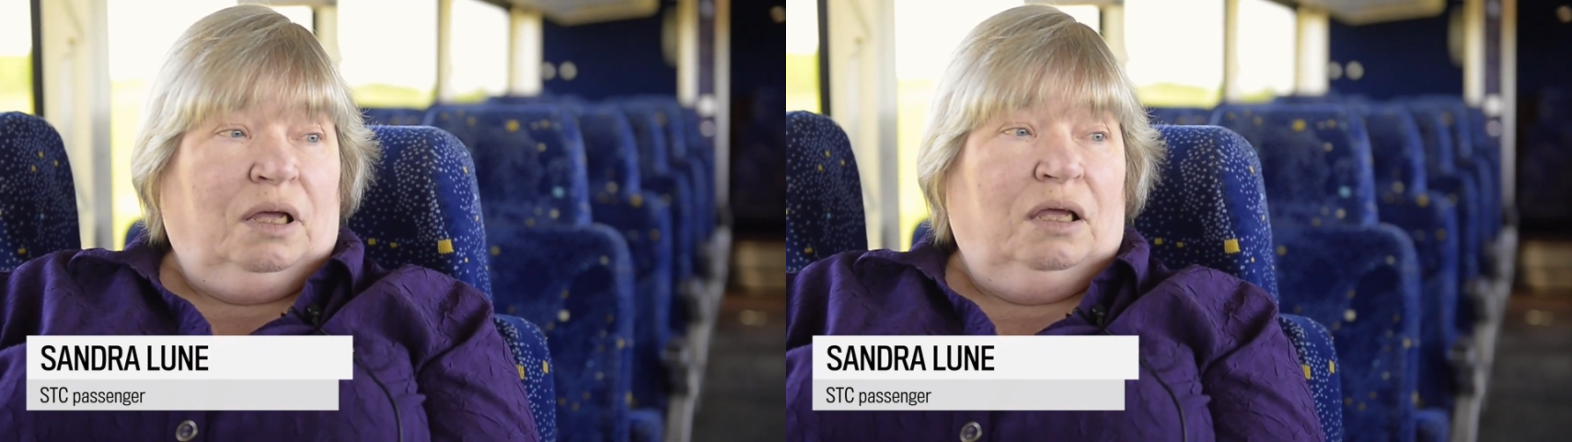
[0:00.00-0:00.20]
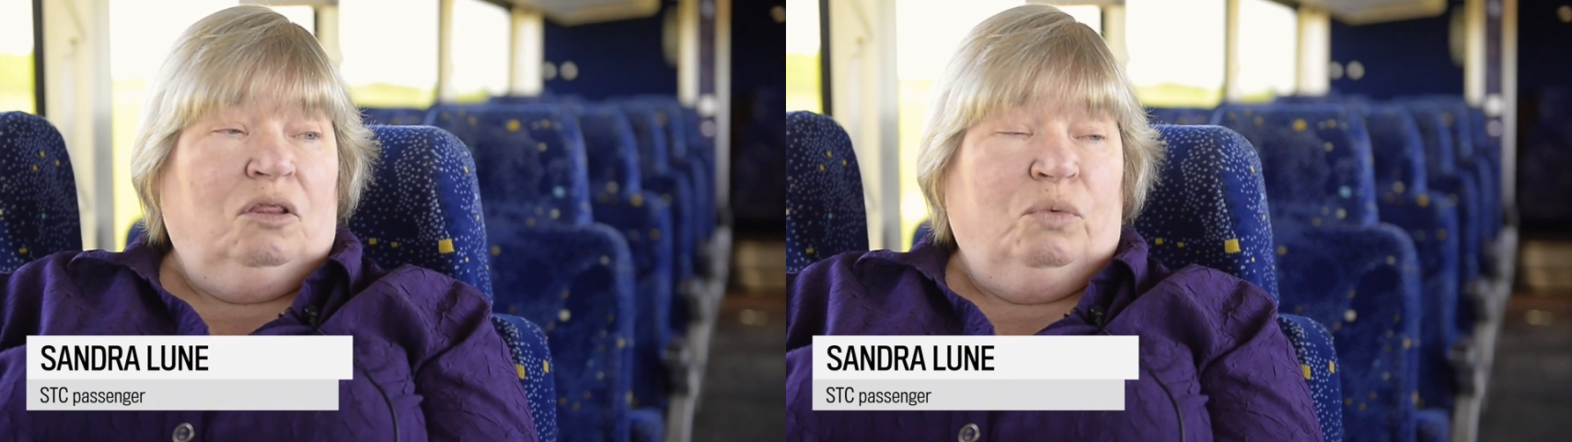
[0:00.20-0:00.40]

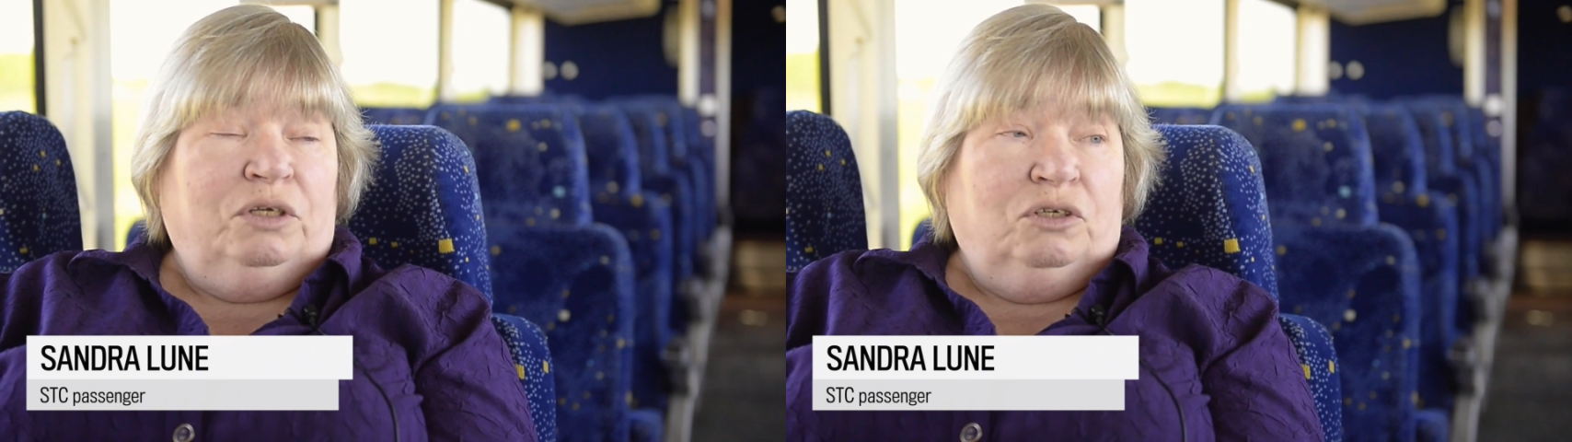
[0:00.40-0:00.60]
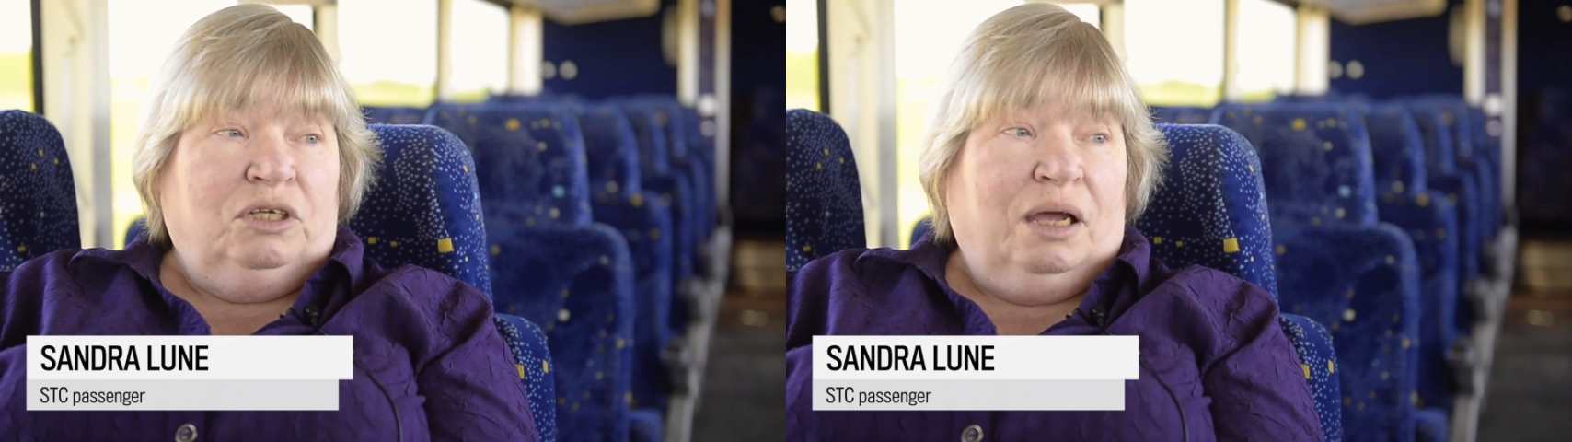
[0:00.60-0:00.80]
In the
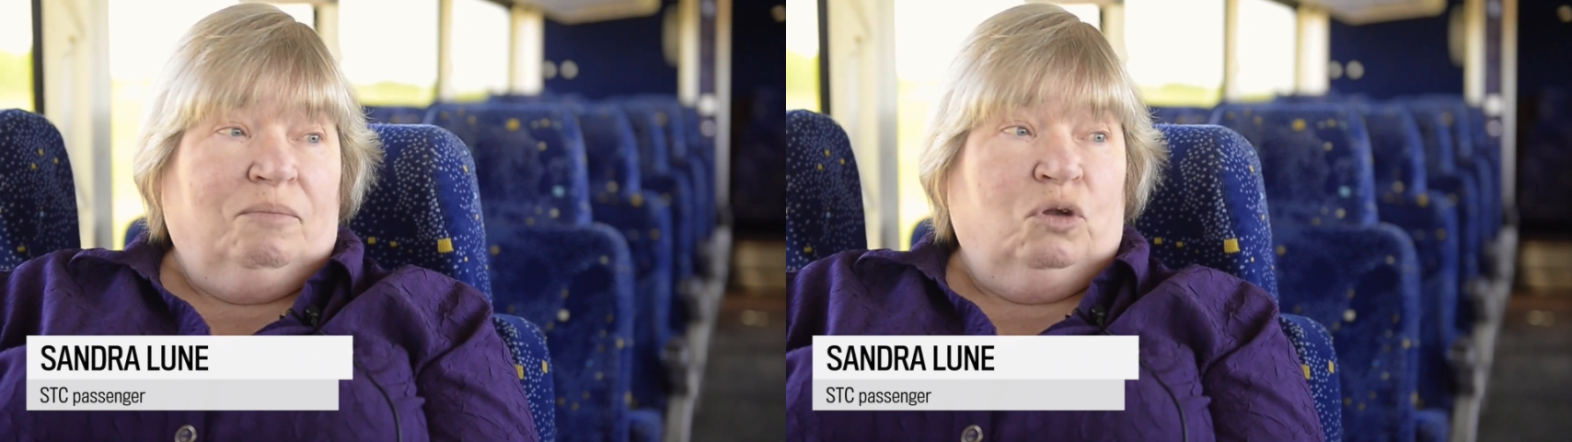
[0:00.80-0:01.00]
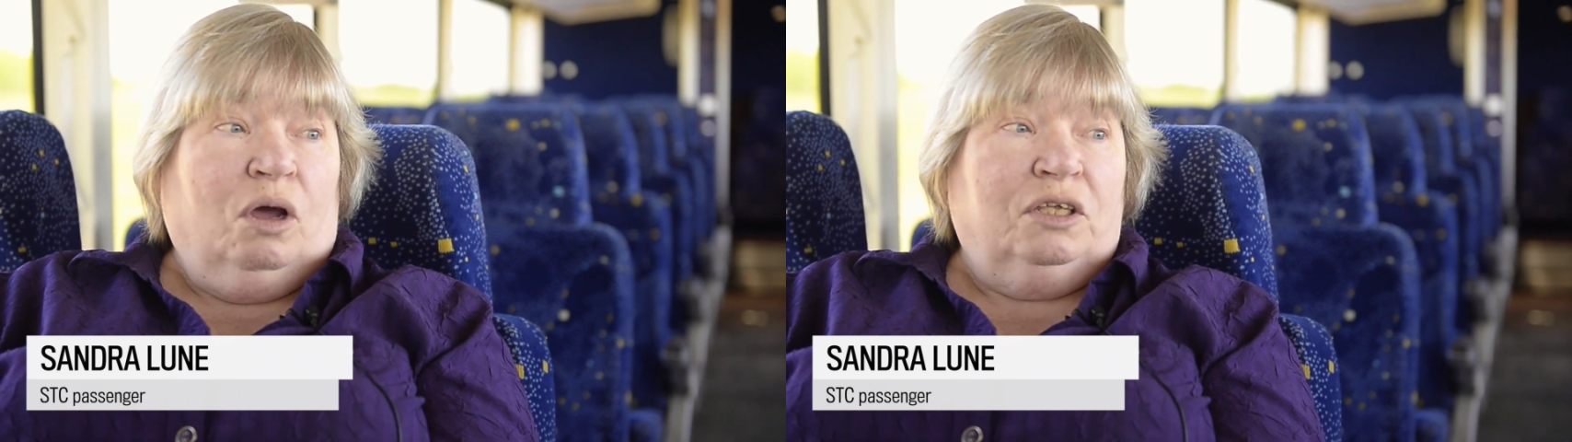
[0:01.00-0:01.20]

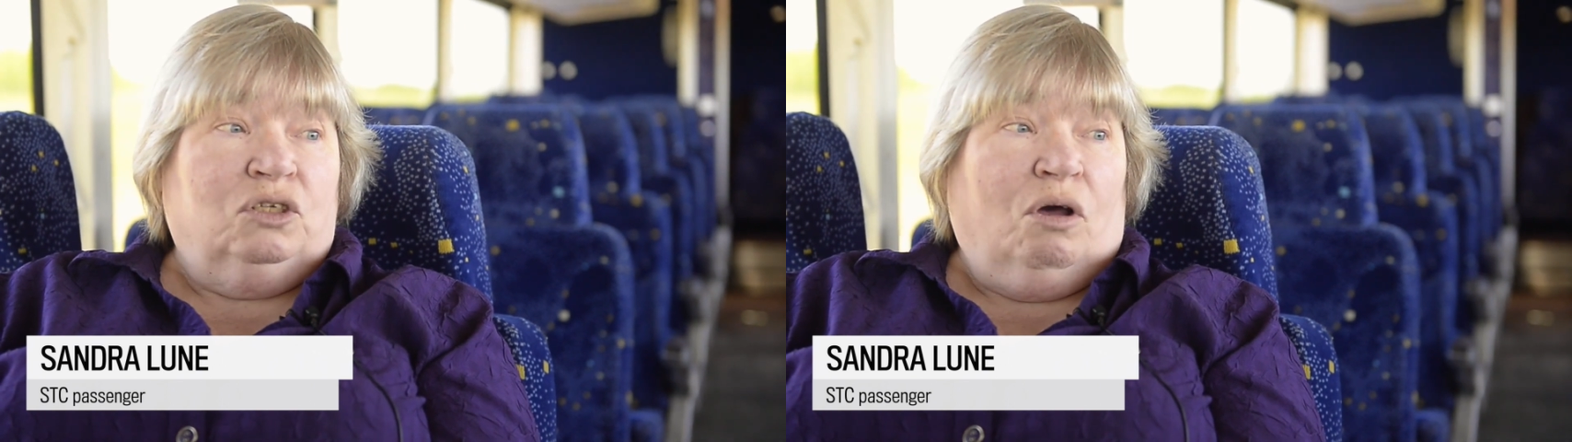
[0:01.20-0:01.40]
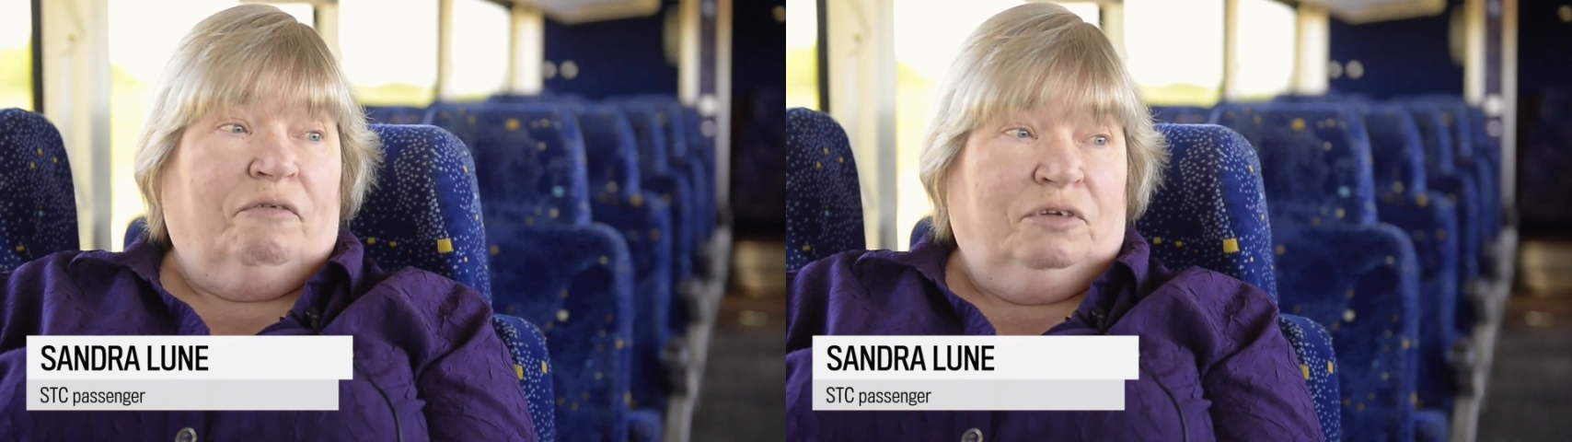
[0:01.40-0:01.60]
wintertime, not
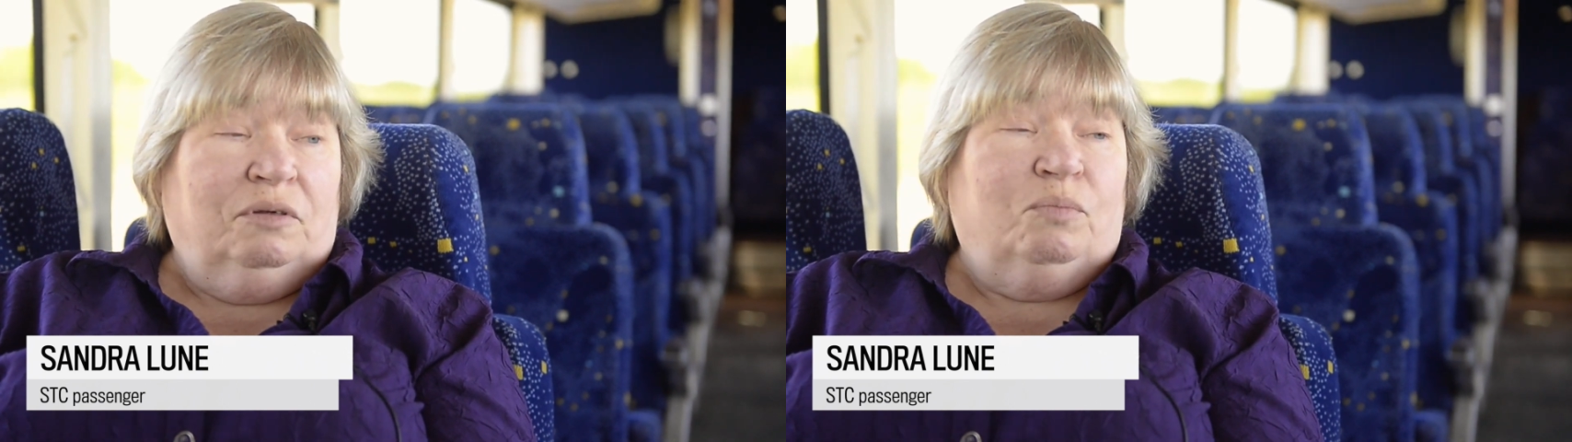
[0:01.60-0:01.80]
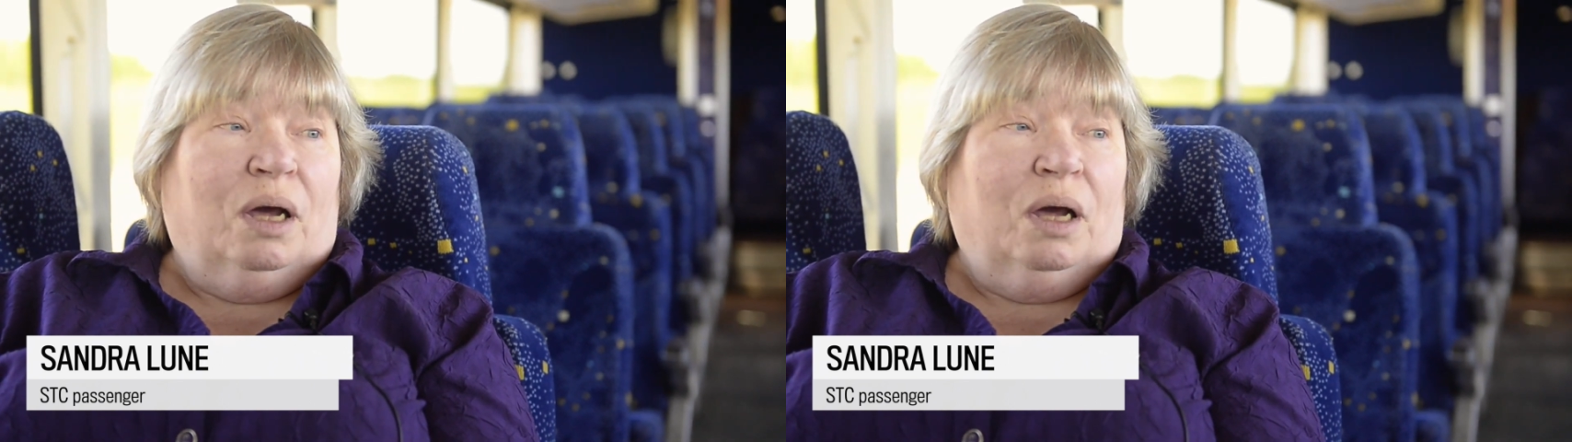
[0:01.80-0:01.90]
as often,